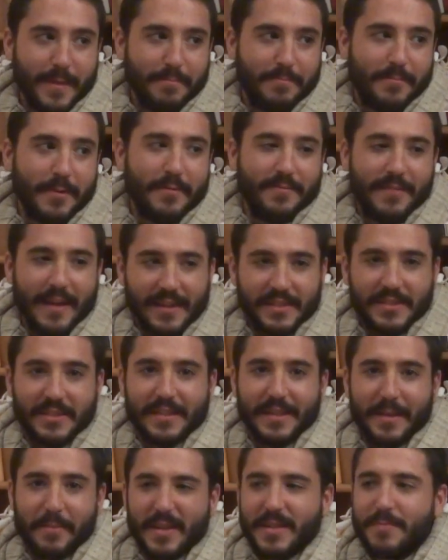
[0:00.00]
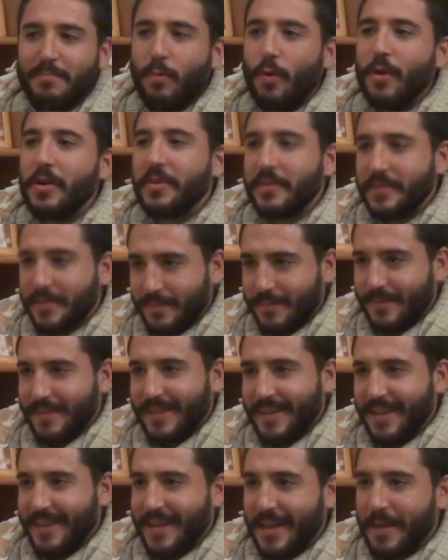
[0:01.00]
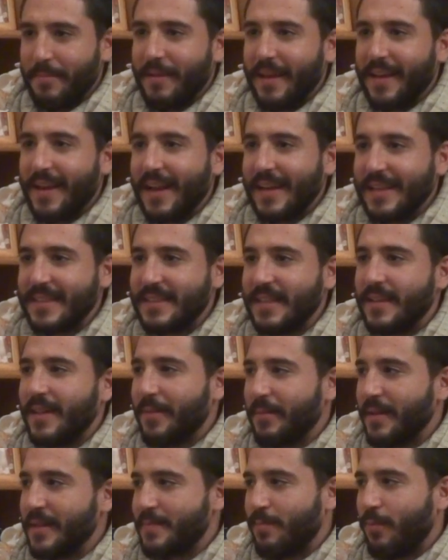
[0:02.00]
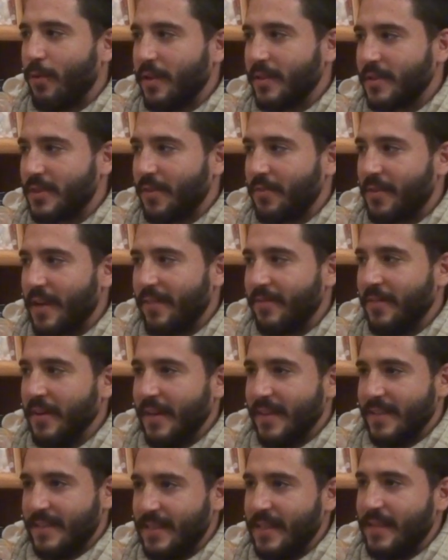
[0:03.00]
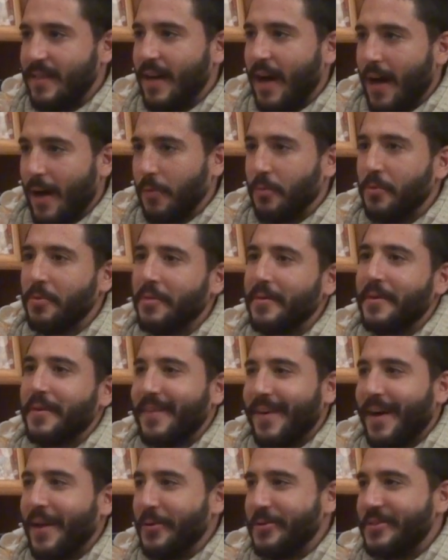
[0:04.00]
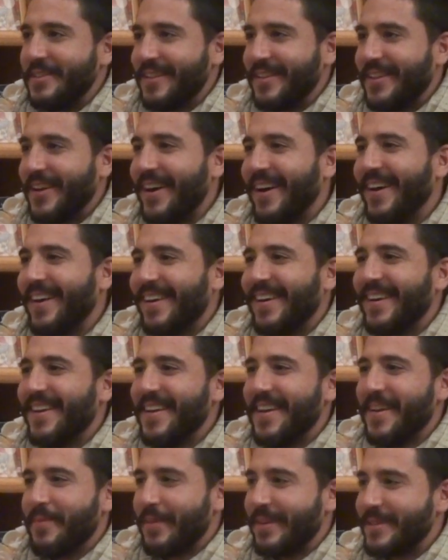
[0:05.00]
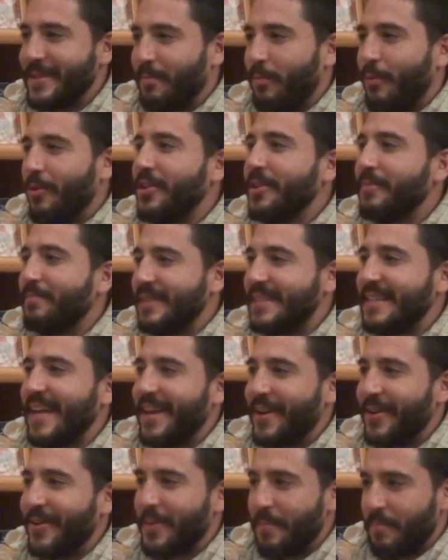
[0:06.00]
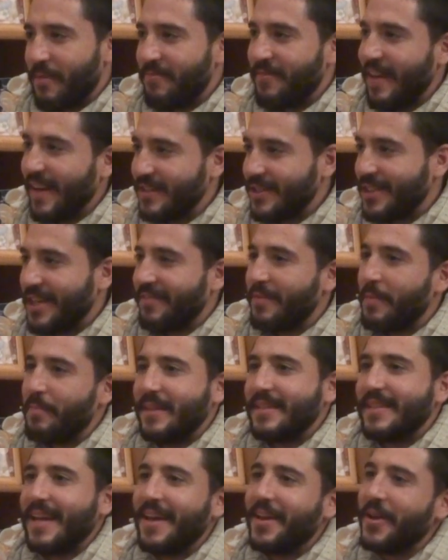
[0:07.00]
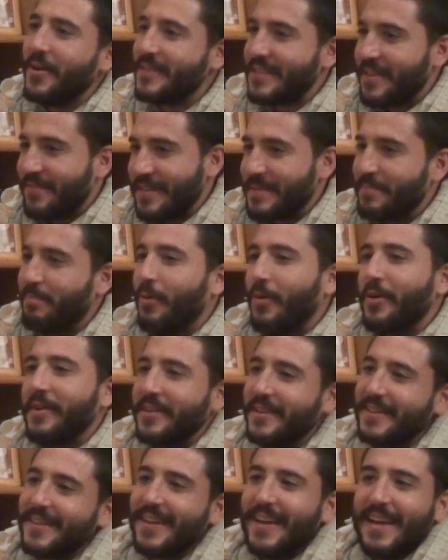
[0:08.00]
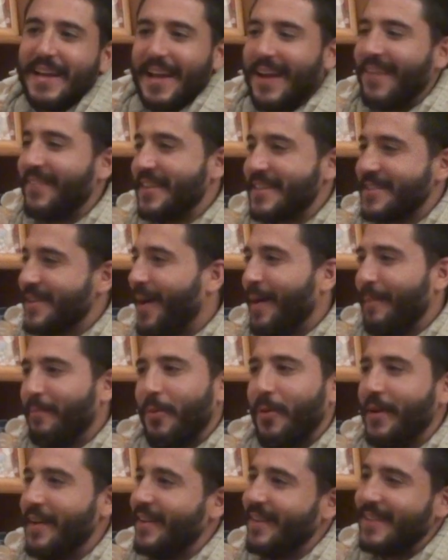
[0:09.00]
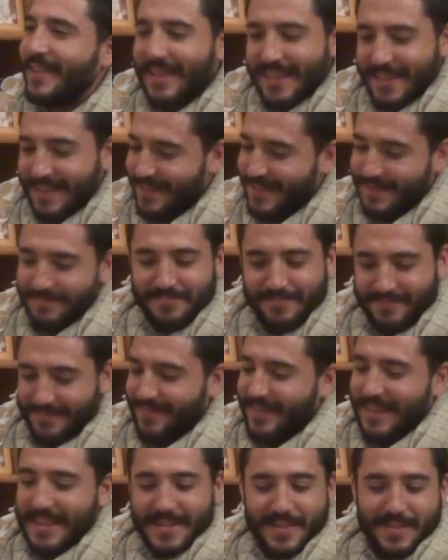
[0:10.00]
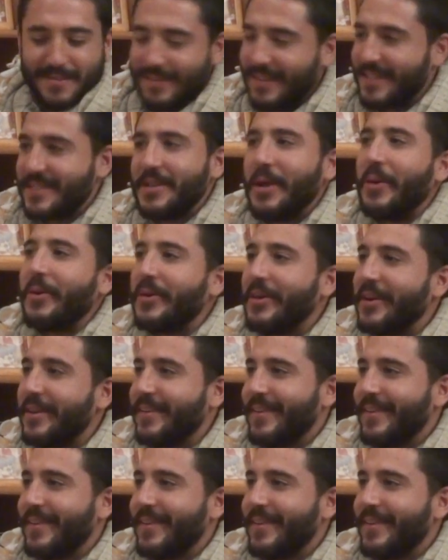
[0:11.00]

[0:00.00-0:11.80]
Perfection, it means boiled. In Bengali, siddha means boiled. So if you have siddha alu siddha means a boiled potato. The perfection of a potato is if it's boiled. If it's not boiled, it's no good.